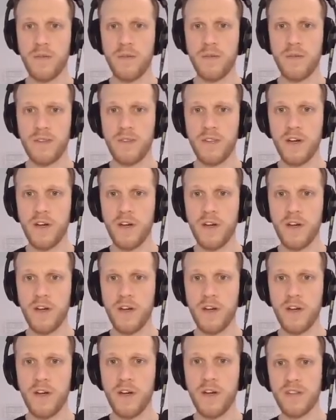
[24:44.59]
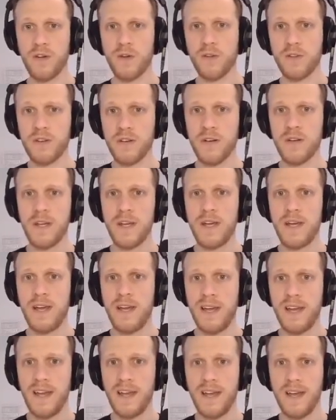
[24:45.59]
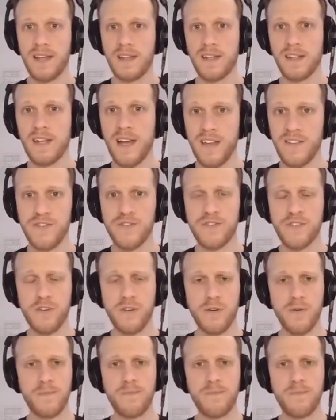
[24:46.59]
the only copyright holder and licensor,